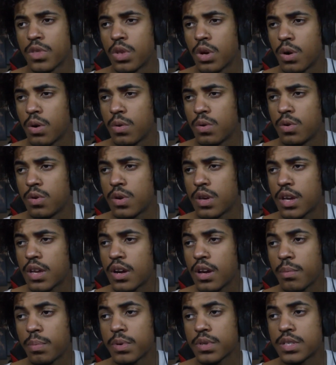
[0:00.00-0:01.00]
Though you
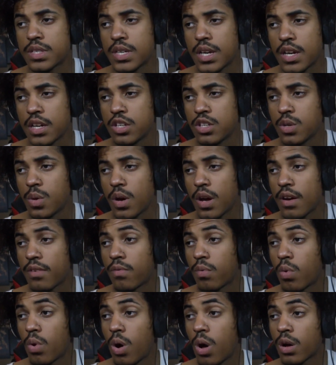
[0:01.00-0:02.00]
cannot pretend you
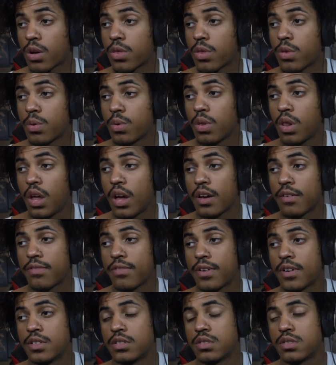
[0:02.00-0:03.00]
have walked through
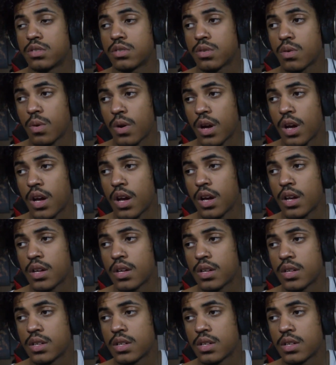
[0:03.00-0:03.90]
life unscratched,